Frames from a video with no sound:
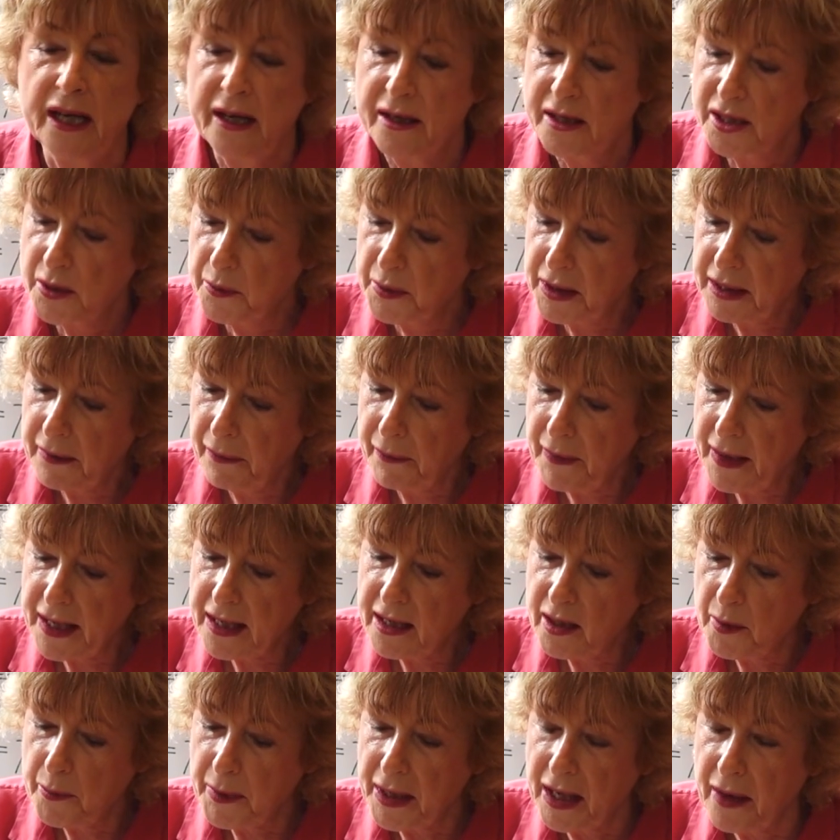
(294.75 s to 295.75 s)
So we can
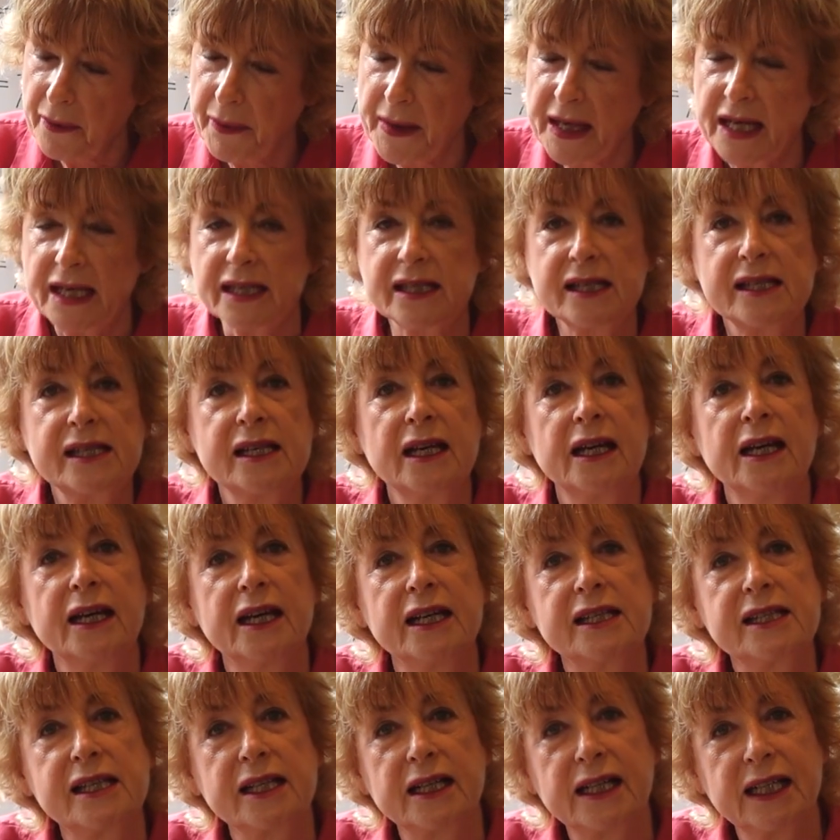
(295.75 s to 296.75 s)
think about this
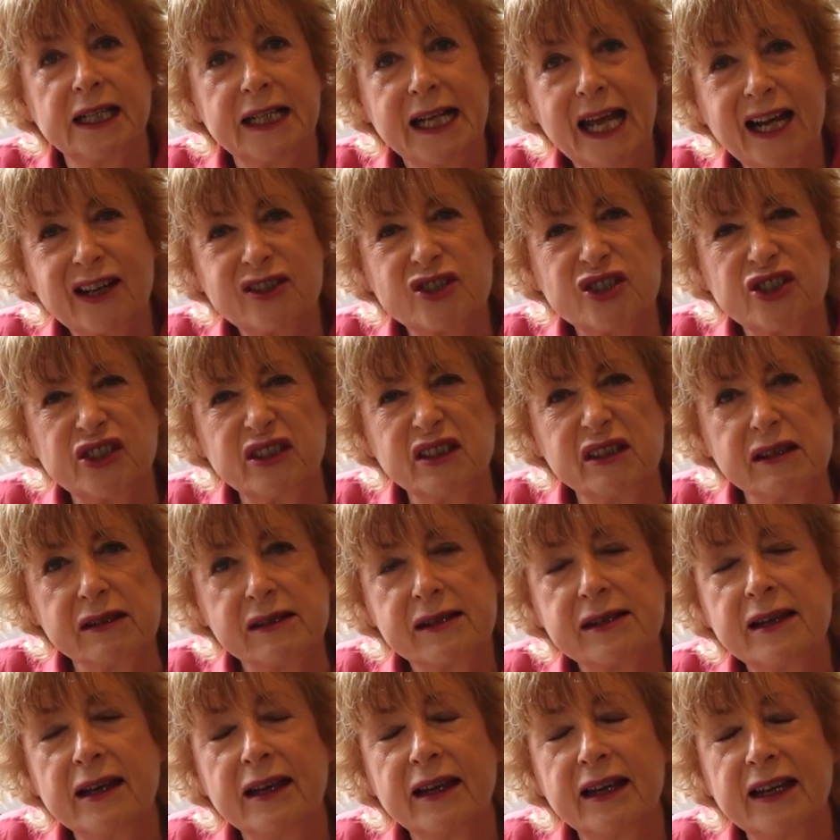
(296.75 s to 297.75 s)
as the
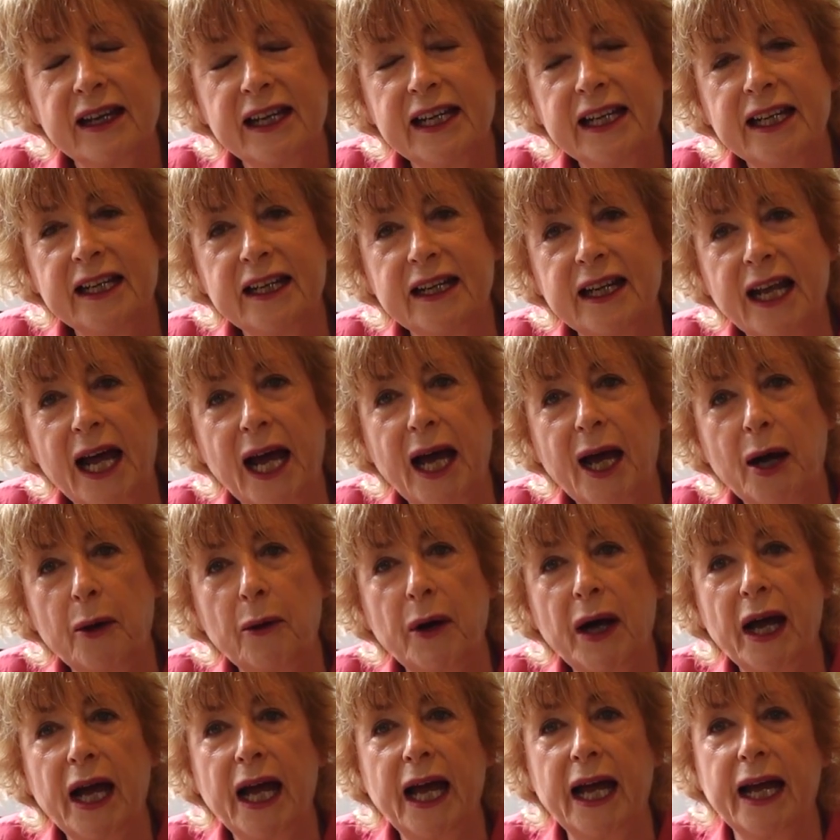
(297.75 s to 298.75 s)
connections in
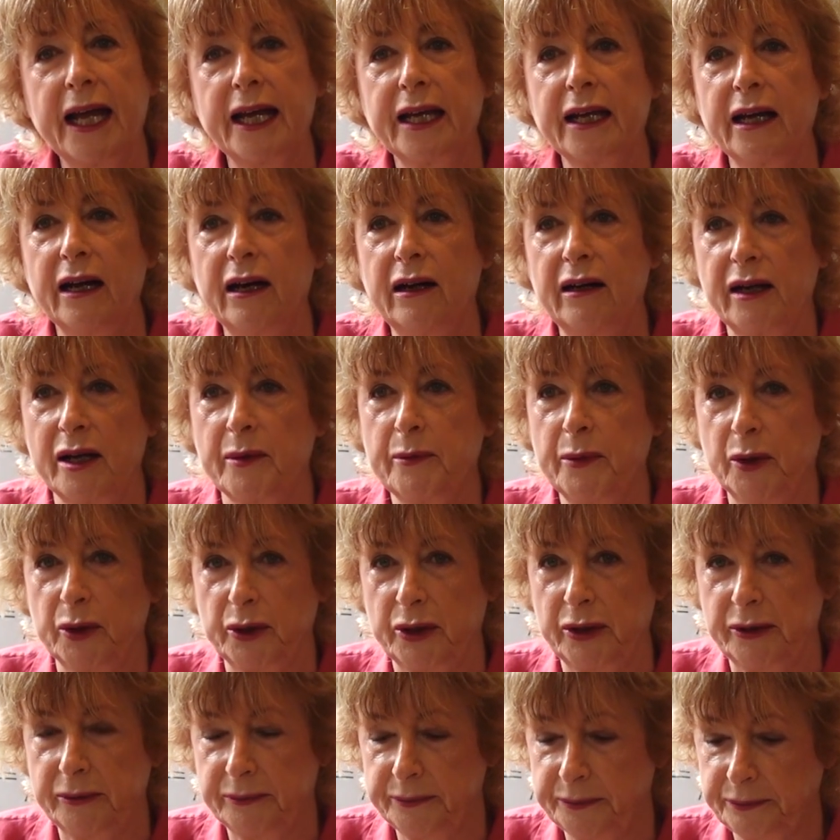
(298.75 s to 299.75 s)
our AI
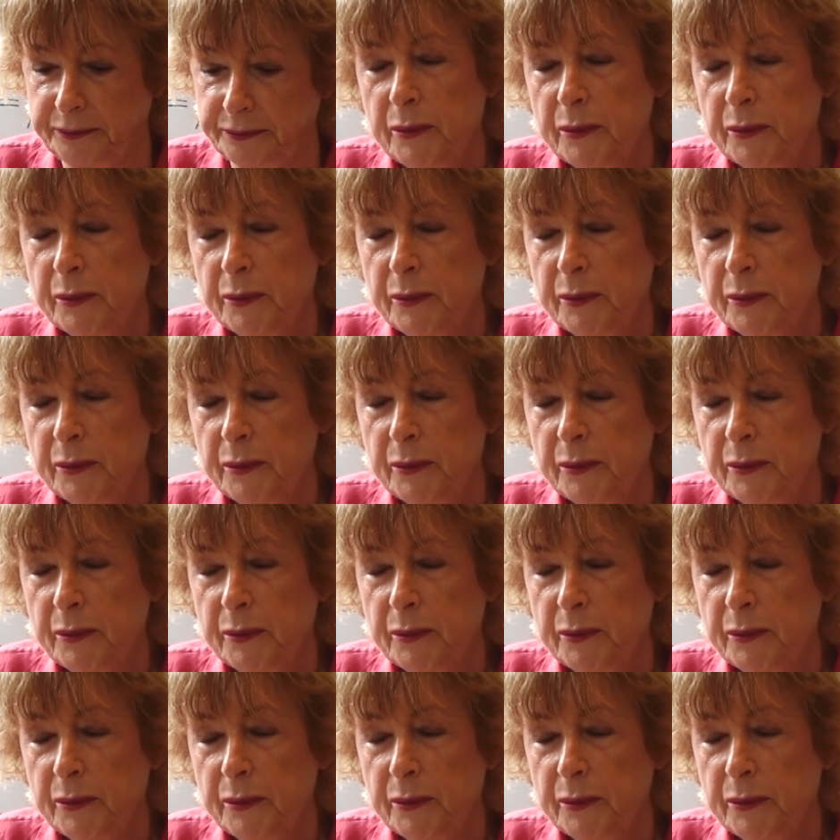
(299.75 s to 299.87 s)
model.